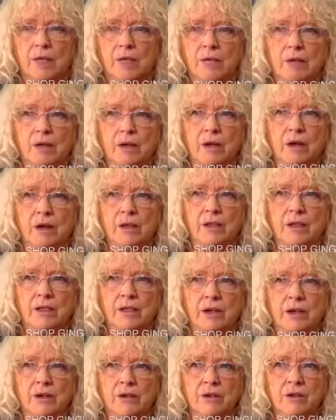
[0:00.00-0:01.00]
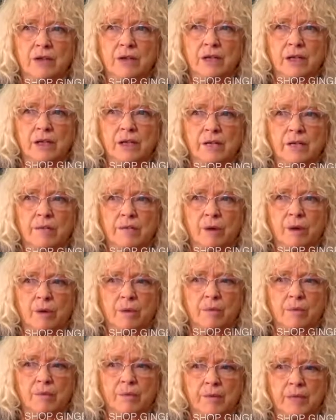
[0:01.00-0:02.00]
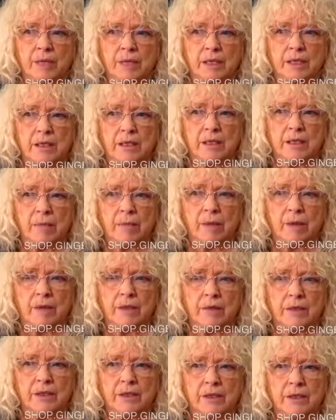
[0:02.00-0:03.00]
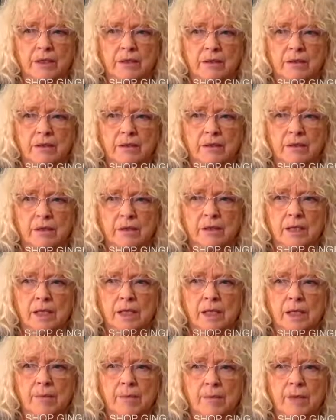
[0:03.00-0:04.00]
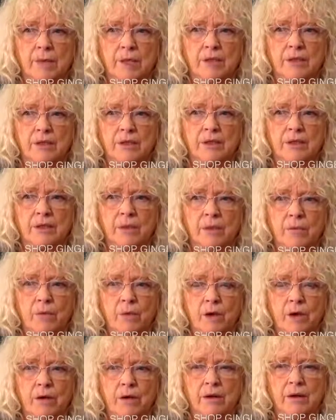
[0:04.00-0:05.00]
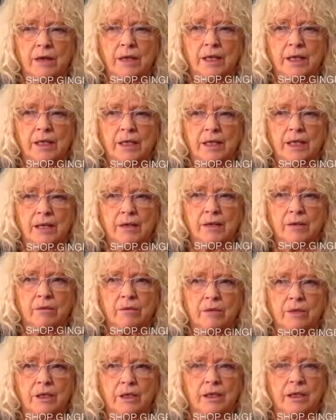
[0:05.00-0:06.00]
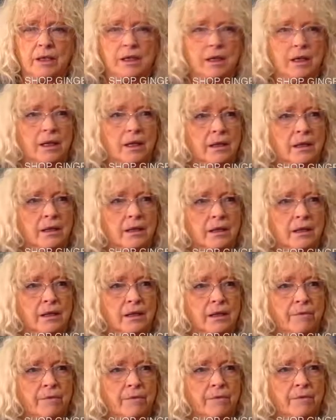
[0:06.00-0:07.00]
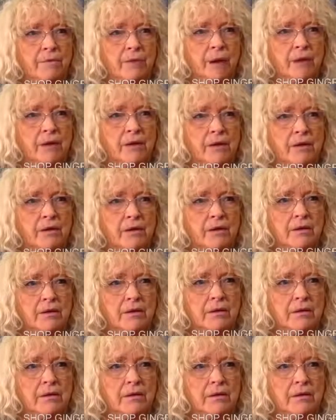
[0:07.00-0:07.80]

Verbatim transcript: we're not indoctrinated properly about this because somewhere in there with the love of power,